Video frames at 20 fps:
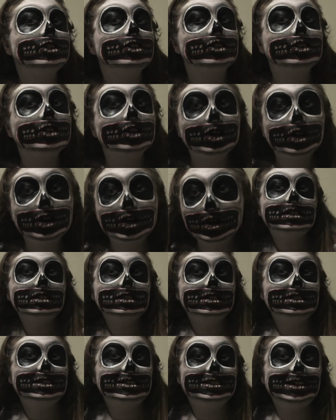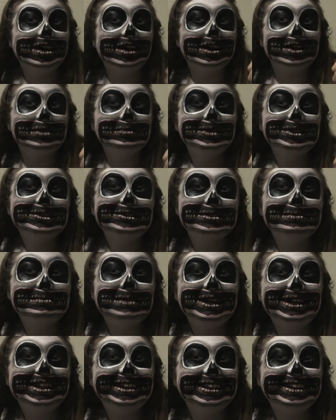look. Time well
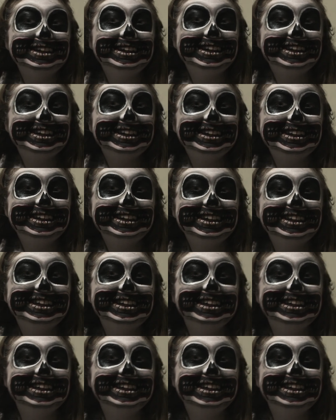spent.